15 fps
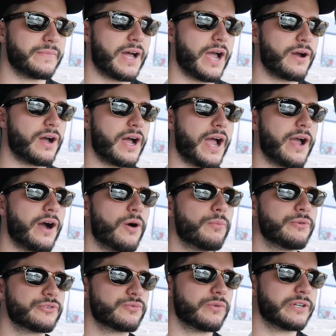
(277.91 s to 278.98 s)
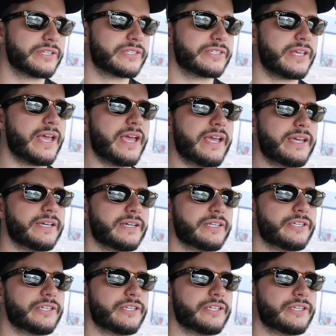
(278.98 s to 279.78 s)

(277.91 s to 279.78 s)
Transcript: I, I almost want to say,